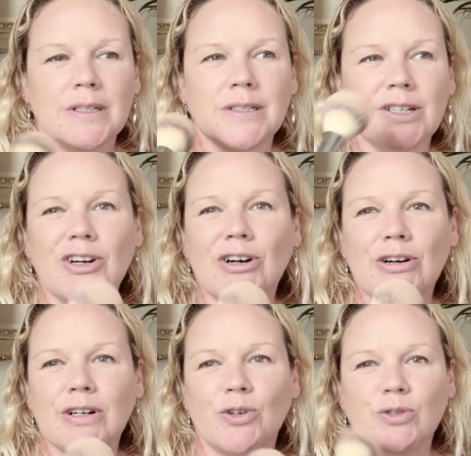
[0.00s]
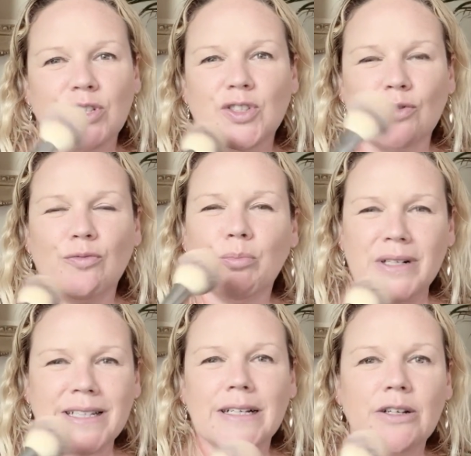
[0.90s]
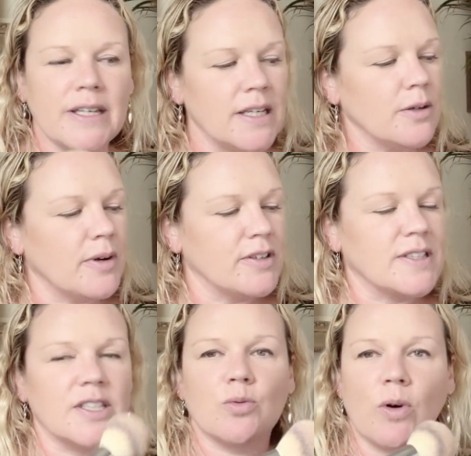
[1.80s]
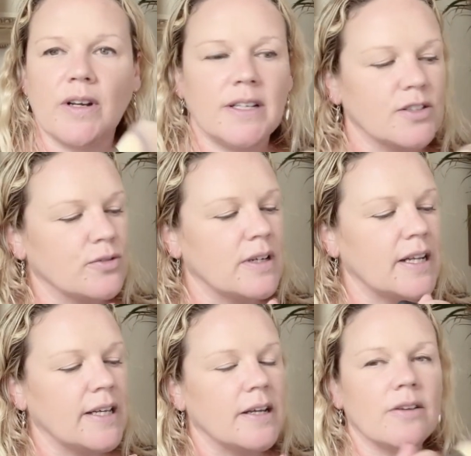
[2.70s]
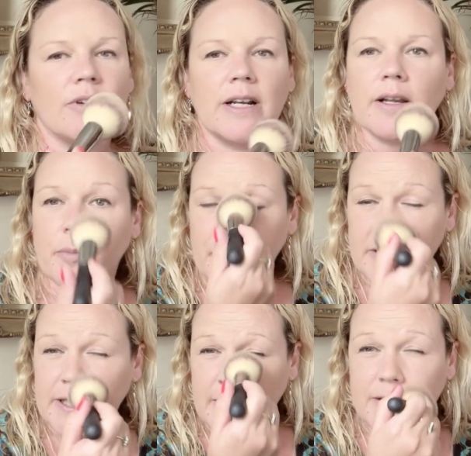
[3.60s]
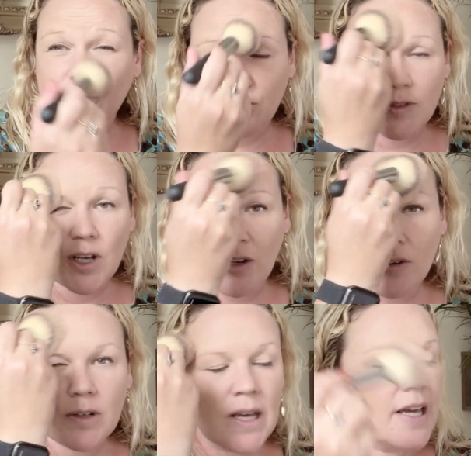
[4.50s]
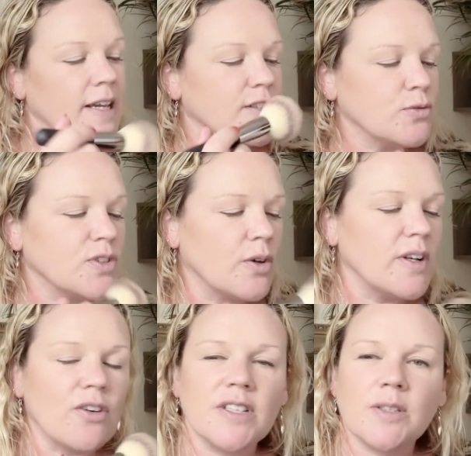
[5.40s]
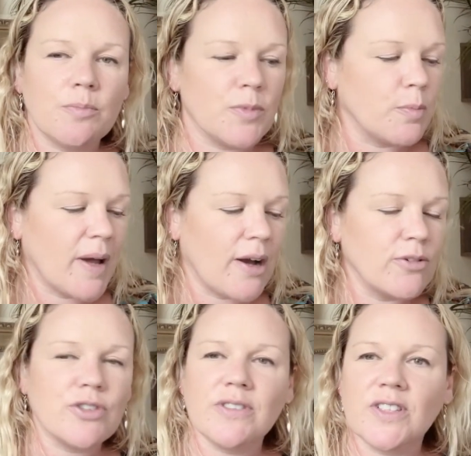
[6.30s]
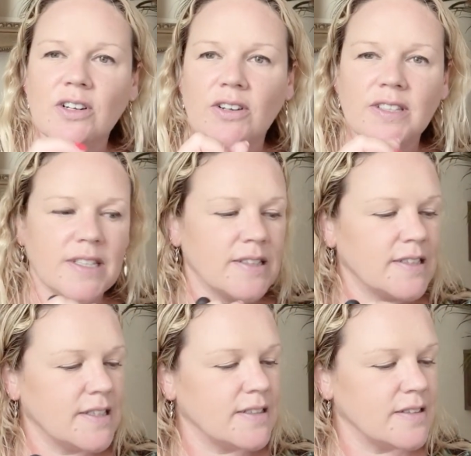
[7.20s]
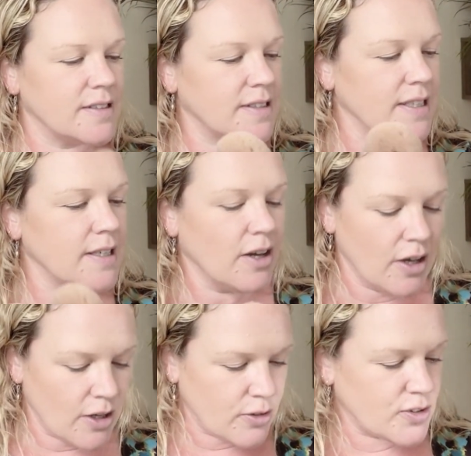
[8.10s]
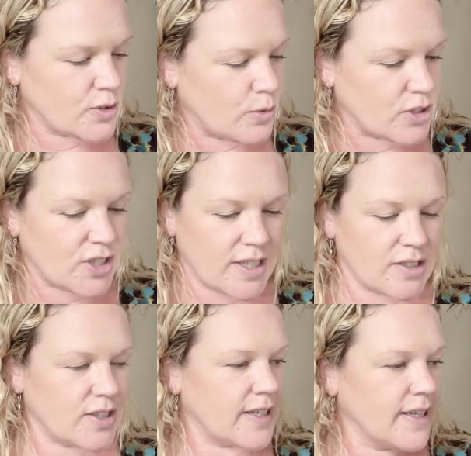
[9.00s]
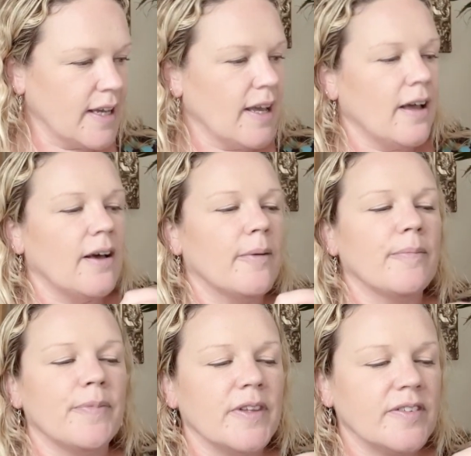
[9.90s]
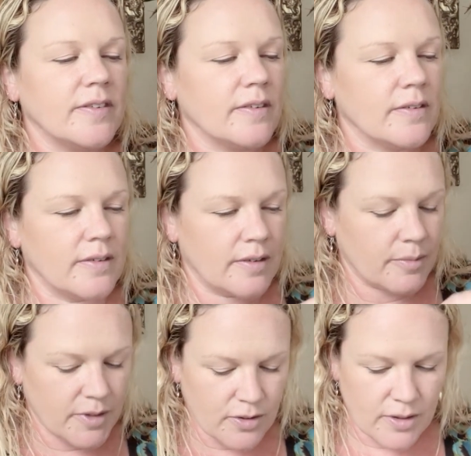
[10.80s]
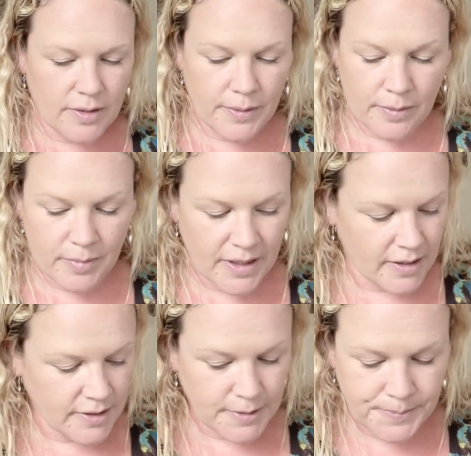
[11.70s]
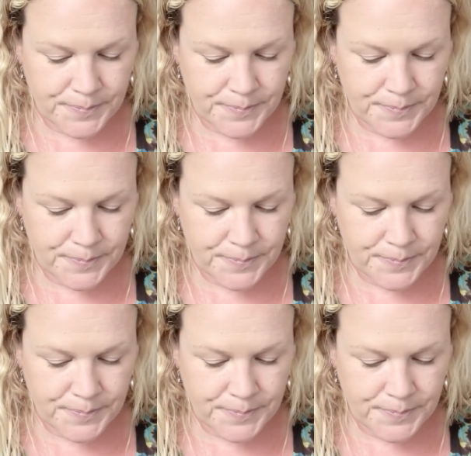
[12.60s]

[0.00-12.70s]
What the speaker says: dark or just sort of muddy looking, whereas this one is really, really a pretty sort of tone. It's also a nice, the powder is a nice consistency. I'll swatch it actually. Let me do it on my hand.